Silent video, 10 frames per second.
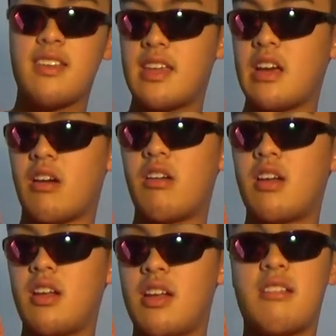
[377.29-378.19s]
yeah,
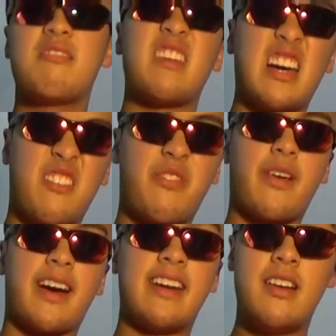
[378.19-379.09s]
that's
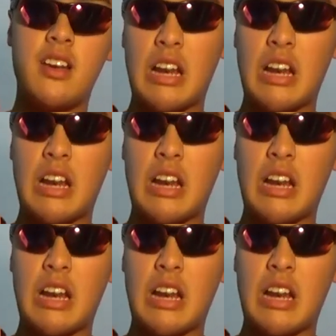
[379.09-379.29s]
fine.